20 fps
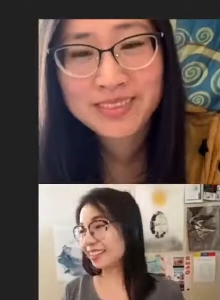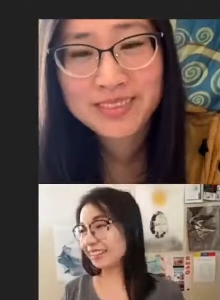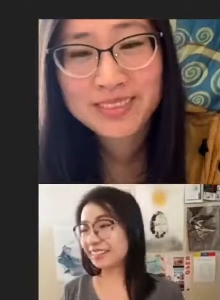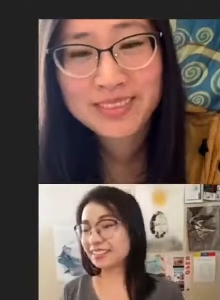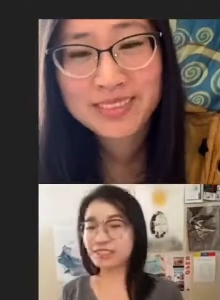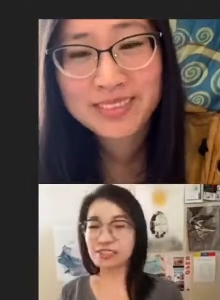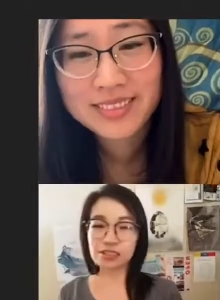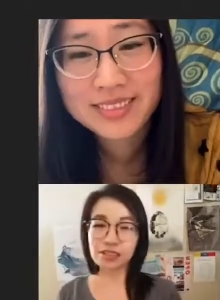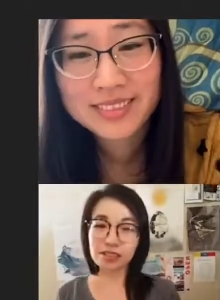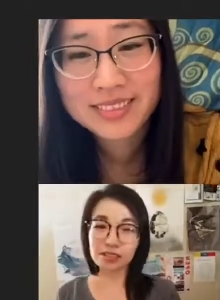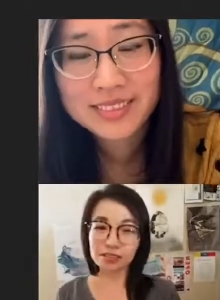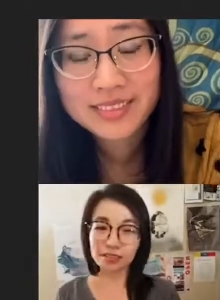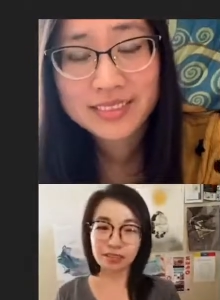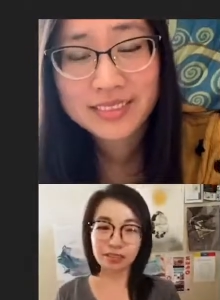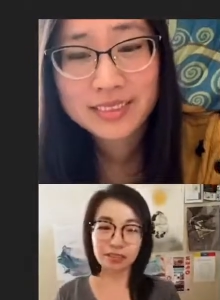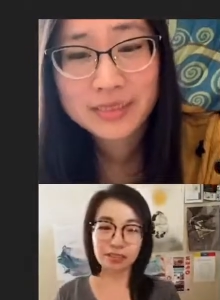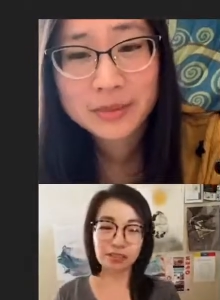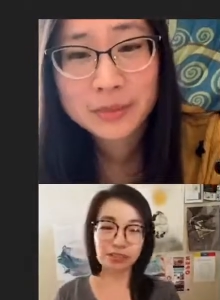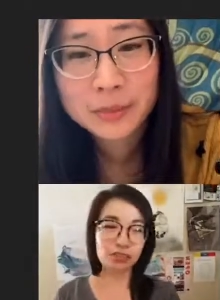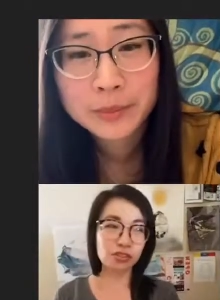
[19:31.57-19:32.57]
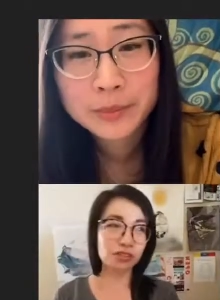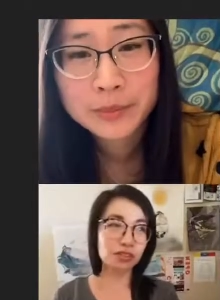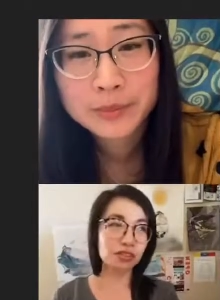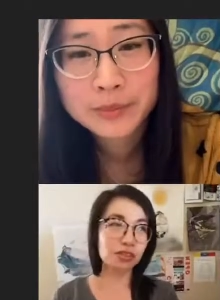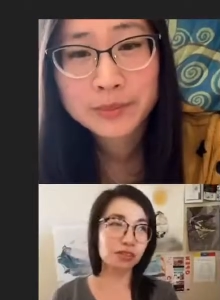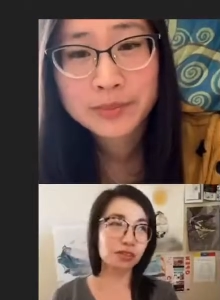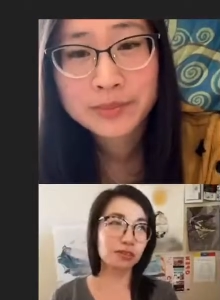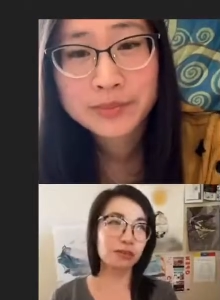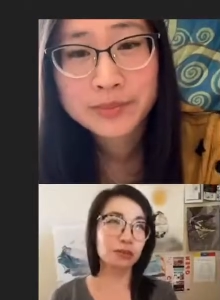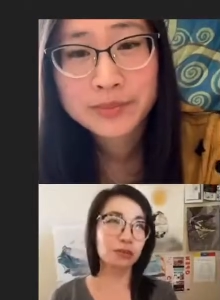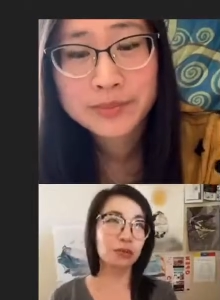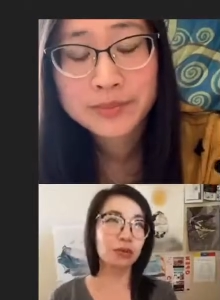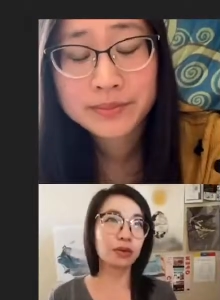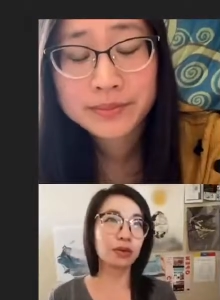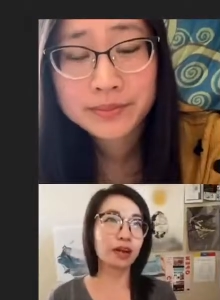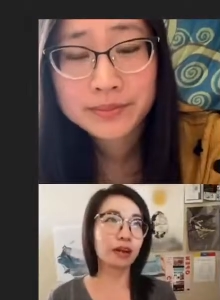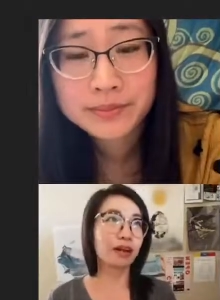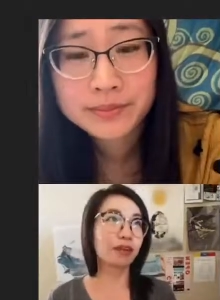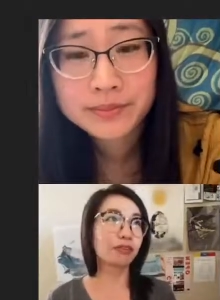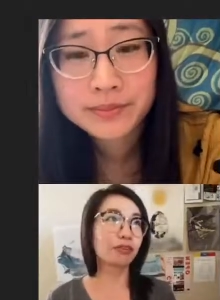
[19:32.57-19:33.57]
Speaker 1: and just just
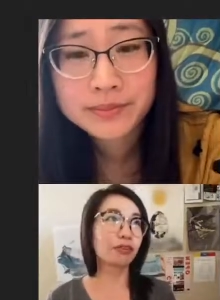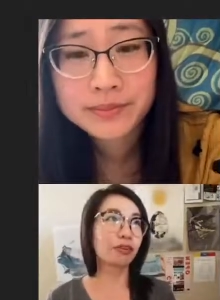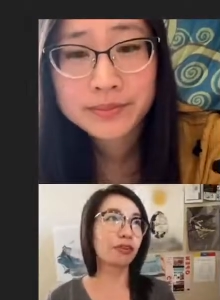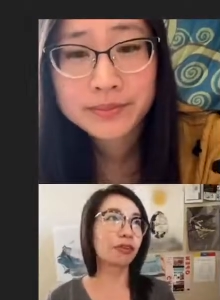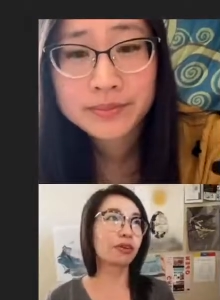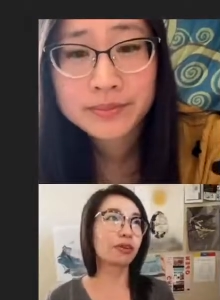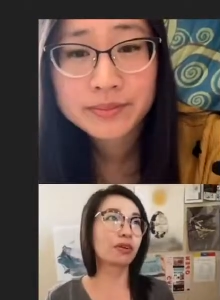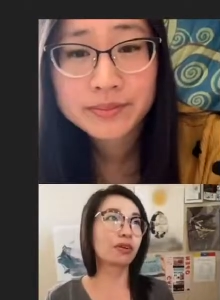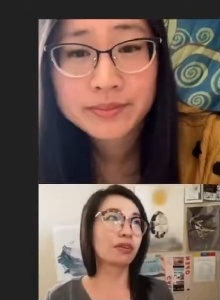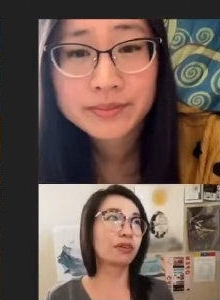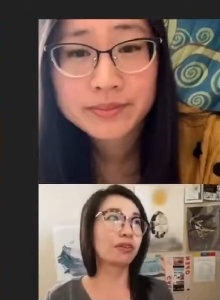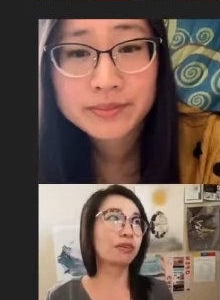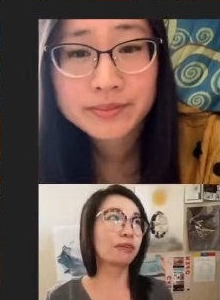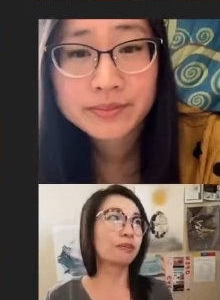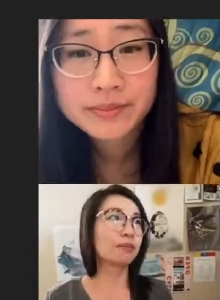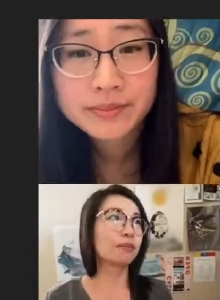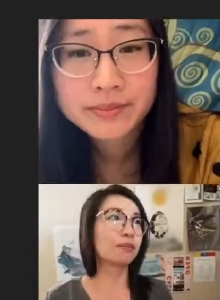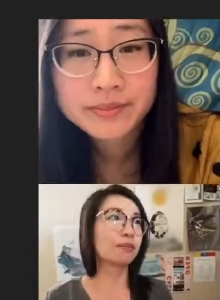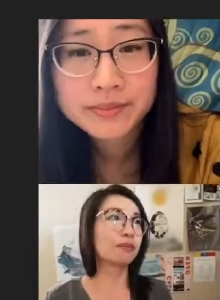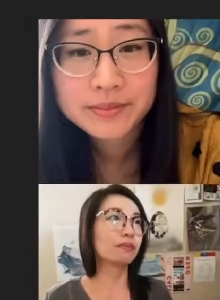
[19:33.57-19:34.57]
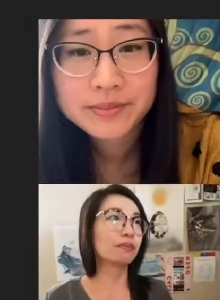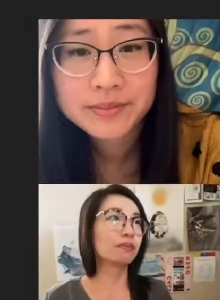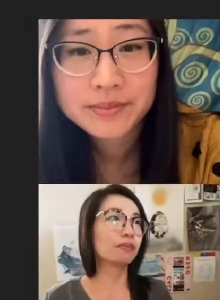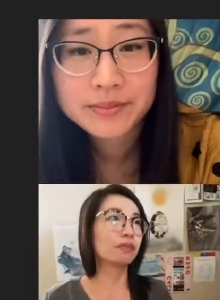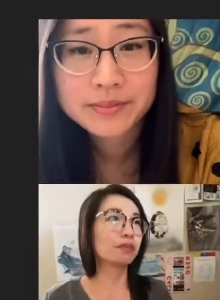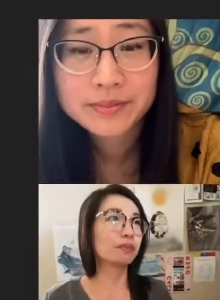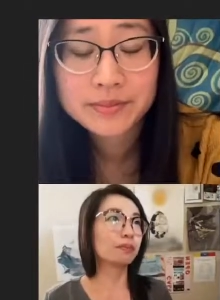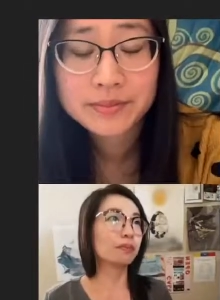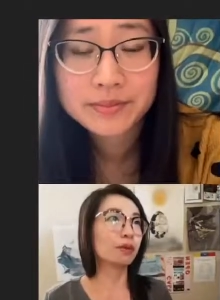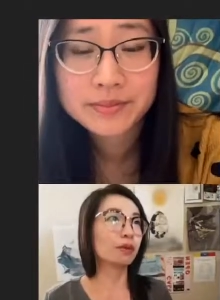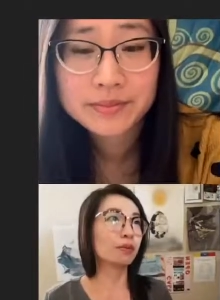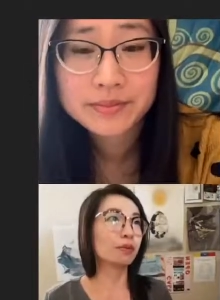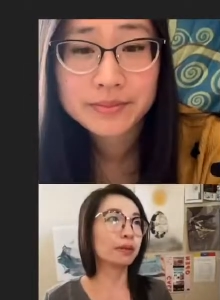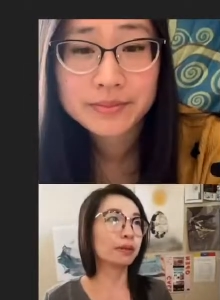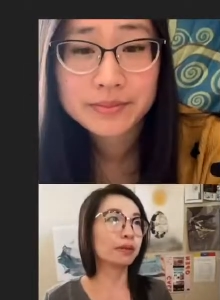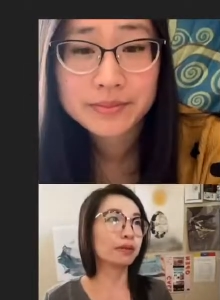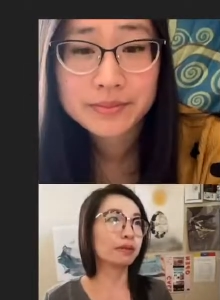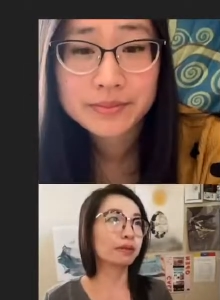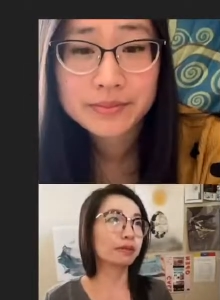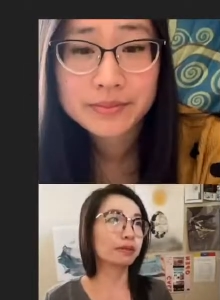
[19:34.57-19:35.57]
whatever the the
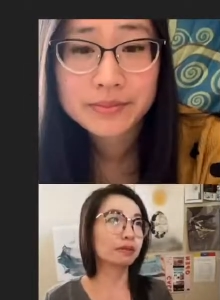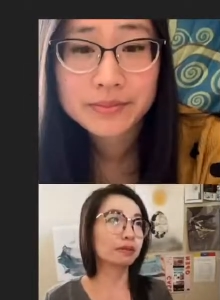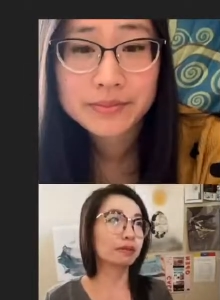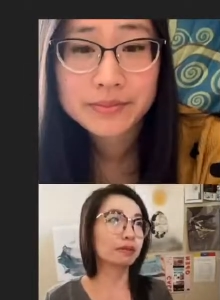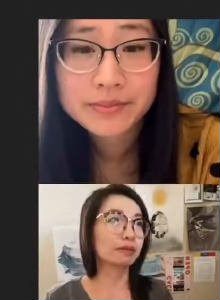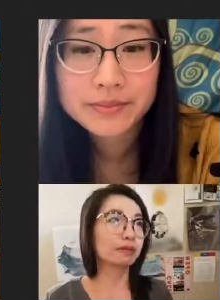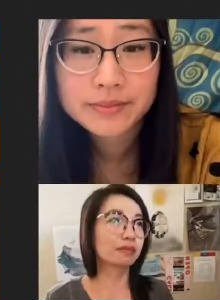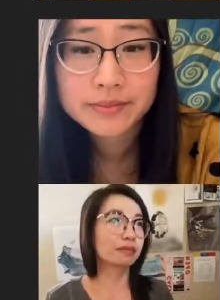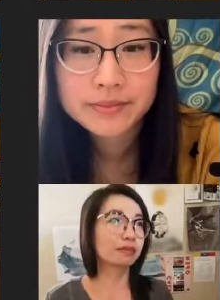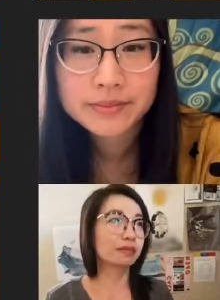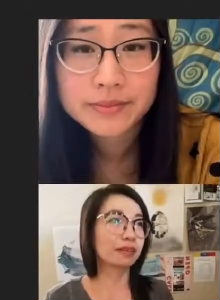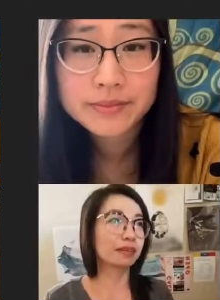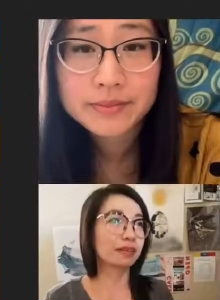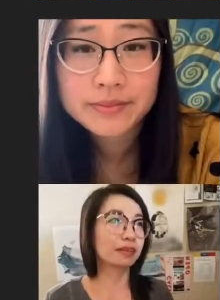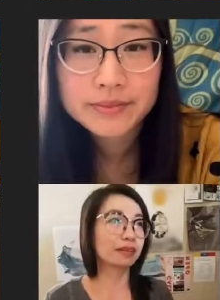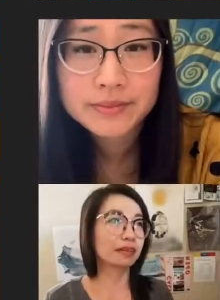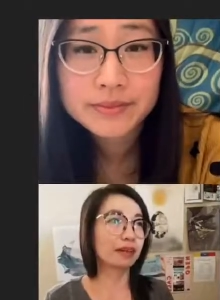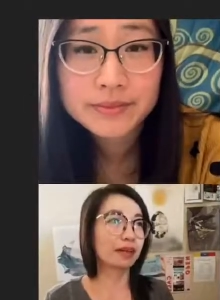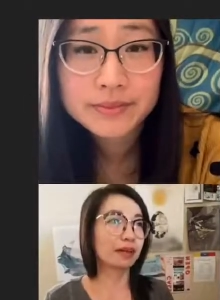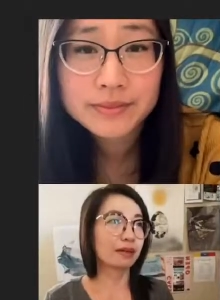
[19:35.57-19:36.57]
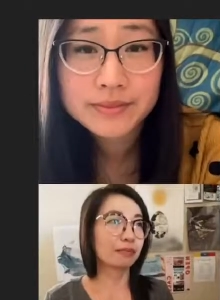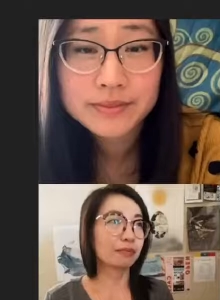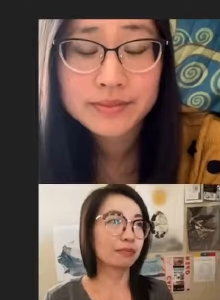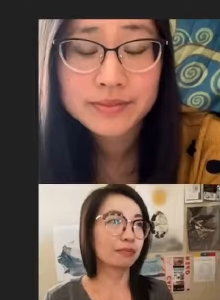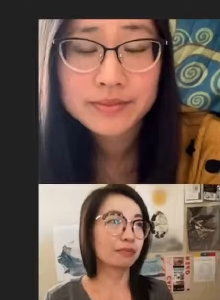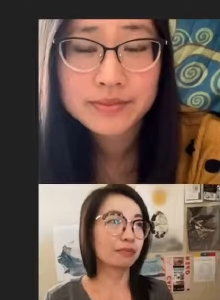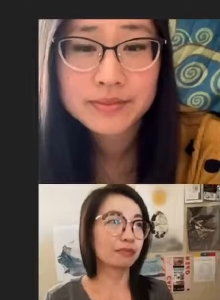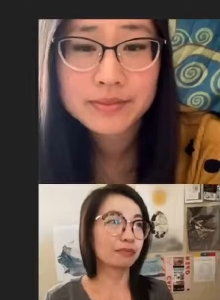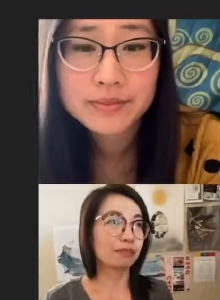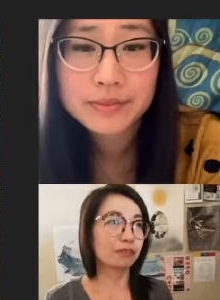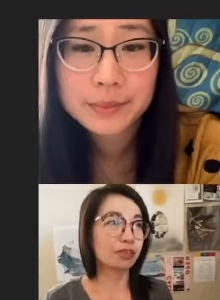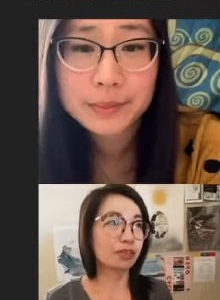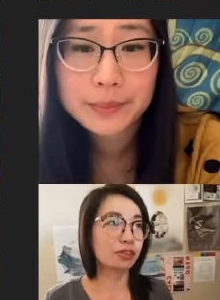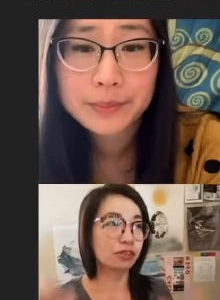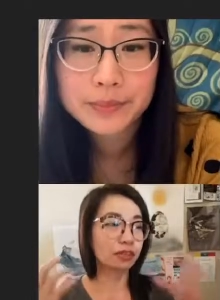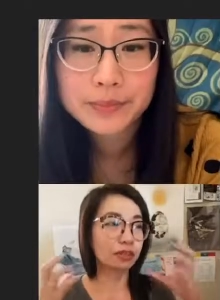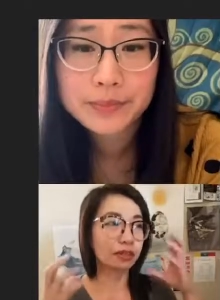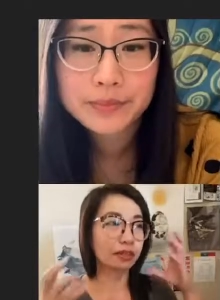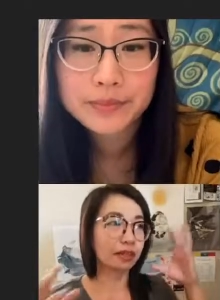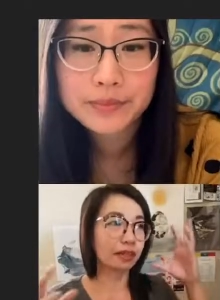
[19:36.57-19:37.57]
moment that I'm
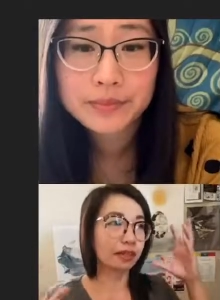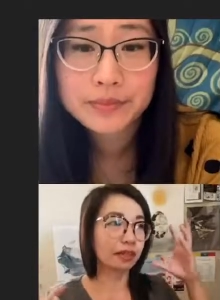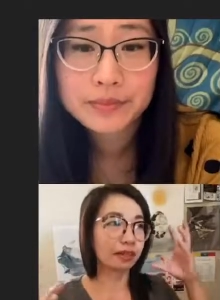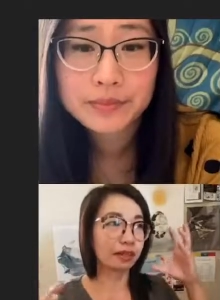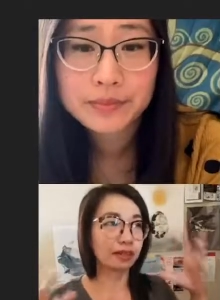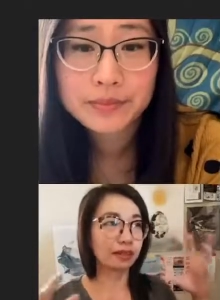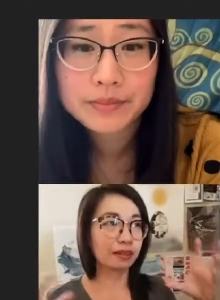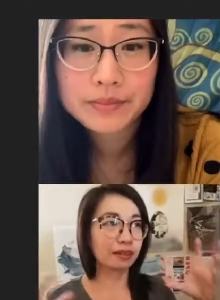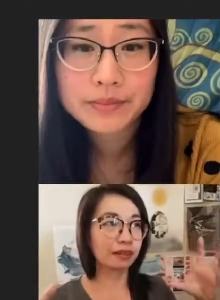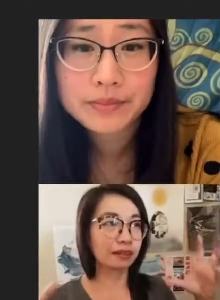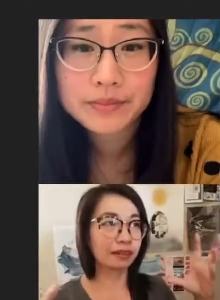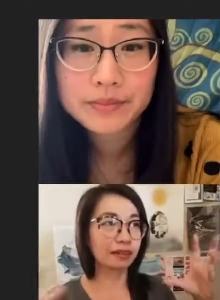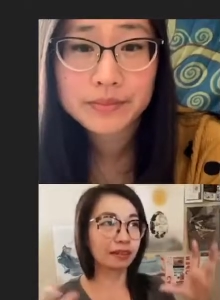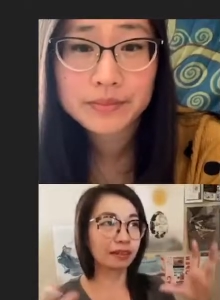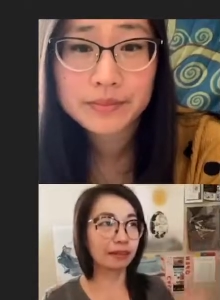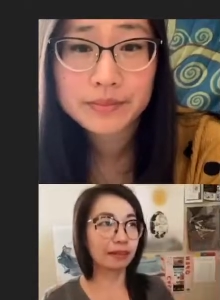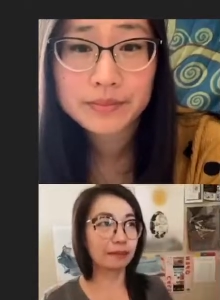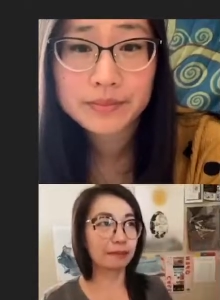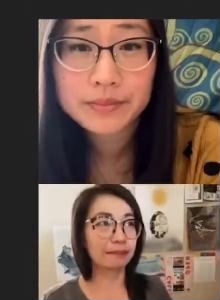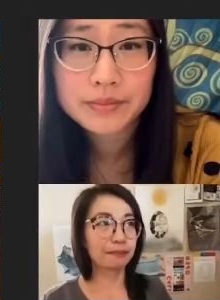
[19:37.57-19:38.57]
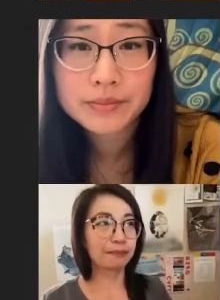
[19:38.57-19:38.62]
visually like,